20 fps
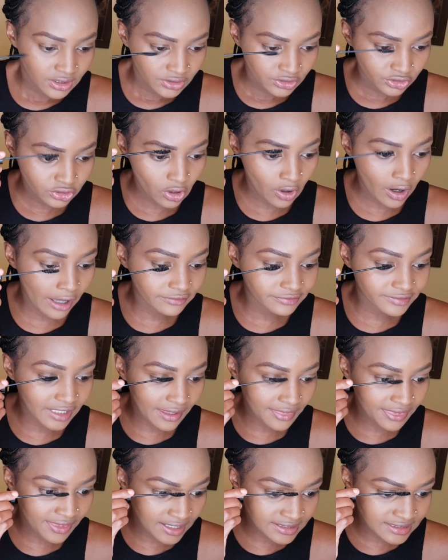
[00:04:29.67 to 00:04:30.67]
So
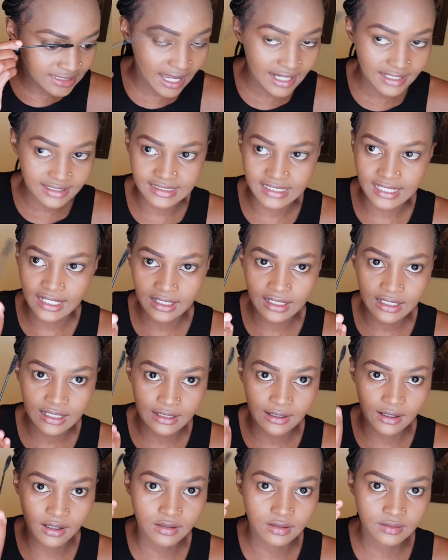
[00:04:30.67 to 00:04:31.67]
after that I take
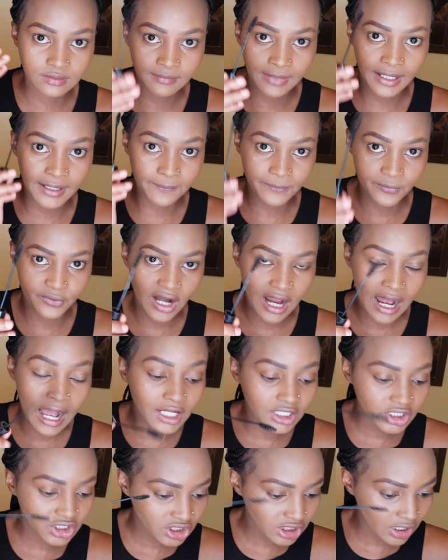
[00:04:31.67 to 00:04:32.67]
my
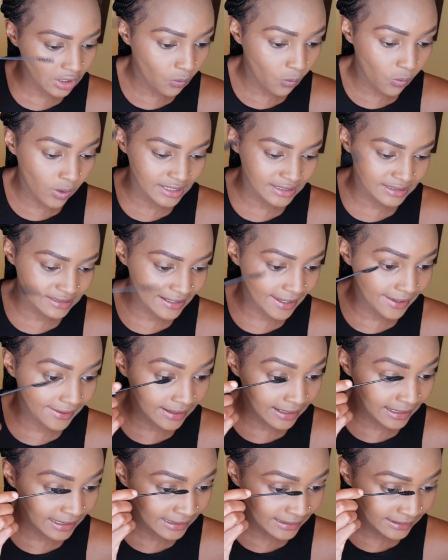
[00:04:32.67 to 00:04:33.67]
brush once
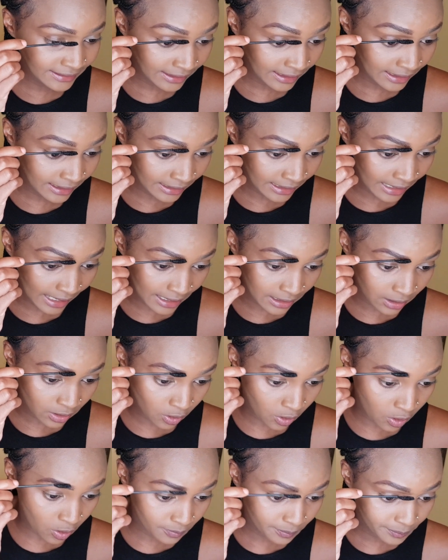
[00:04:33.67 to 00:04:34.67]
again and I
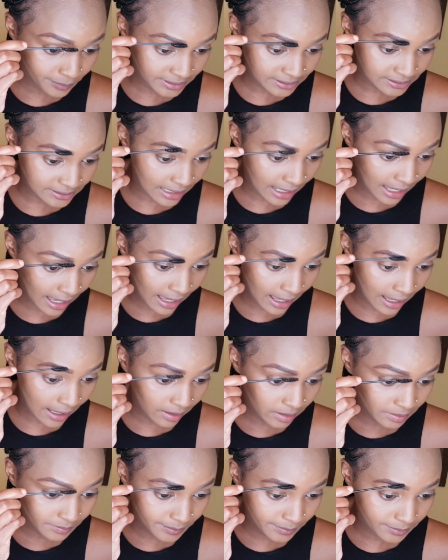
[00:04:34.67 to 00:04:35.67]
comb it
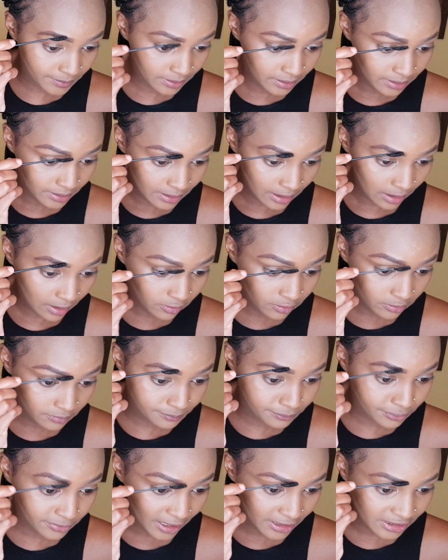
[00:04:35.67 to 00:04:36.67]
up, or
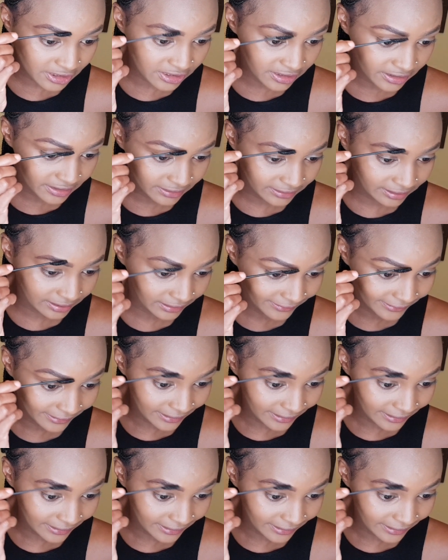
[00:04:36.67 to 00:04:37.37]
brush it.